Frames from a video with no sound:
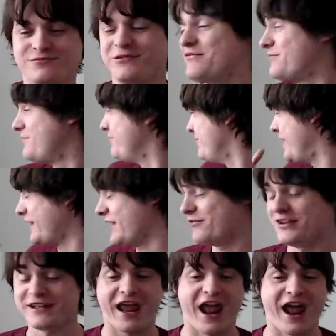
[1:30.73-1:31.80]
with my
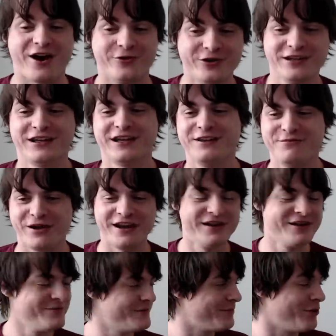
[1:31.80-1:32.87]
lovely cow and my
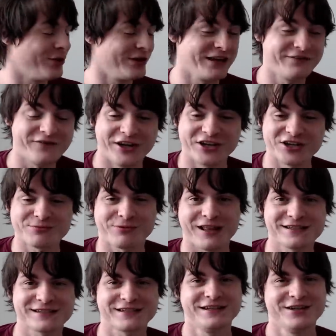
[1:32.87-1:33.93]
poorly furnished
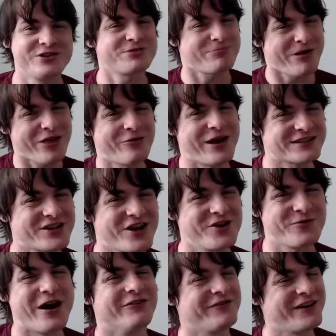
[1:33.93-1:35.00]
place, which by the way, it's going
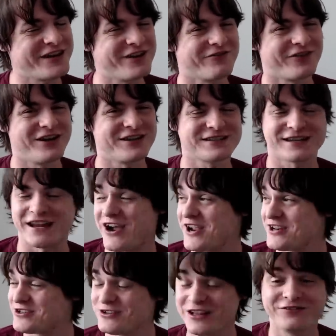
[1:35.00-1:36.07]
well, thank you for asking. I
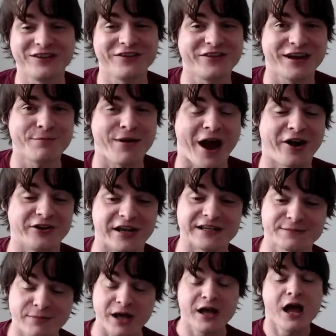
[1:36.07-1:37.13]
do love living in paradise,
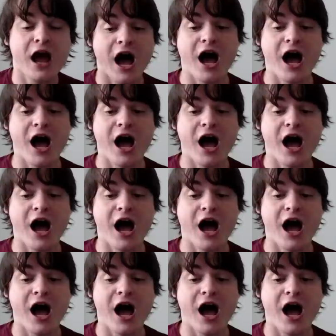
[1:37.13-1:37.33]
but